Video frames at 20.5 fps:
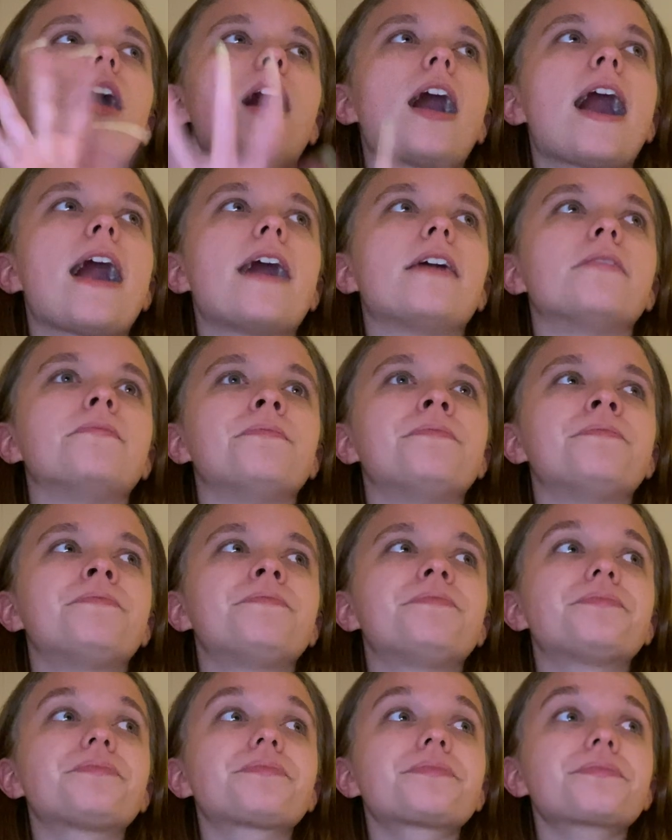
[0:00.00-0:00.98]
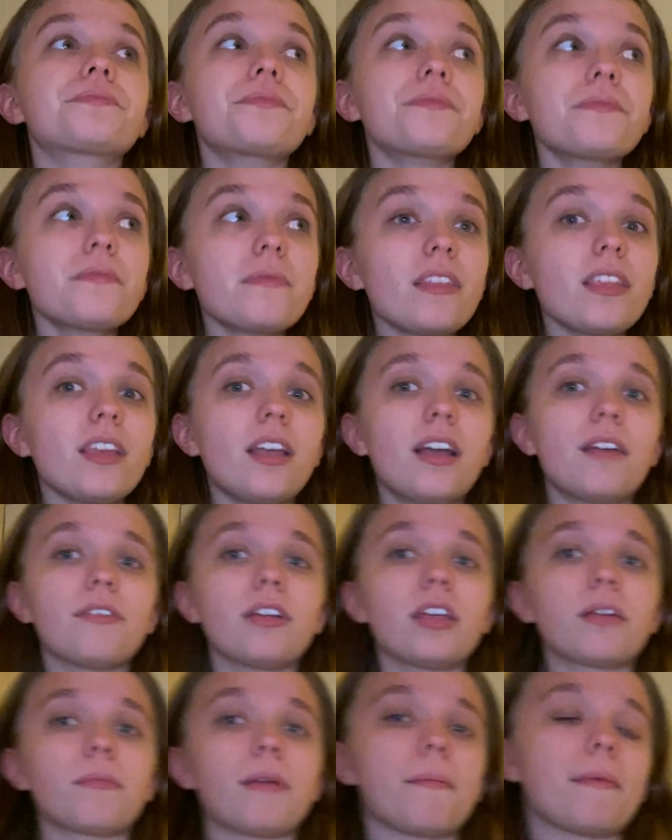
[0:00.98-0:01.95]
I
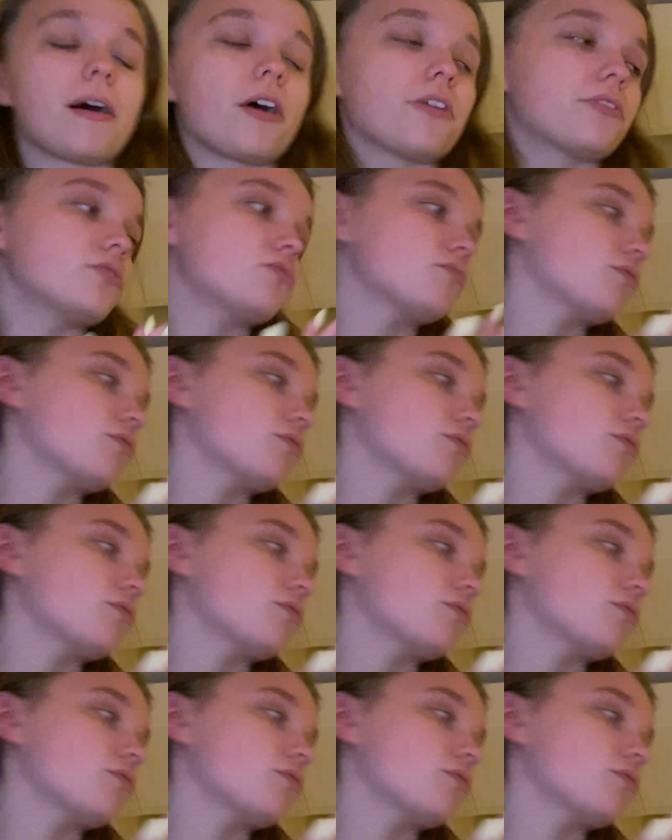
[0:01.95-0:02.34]
feel like my mouth is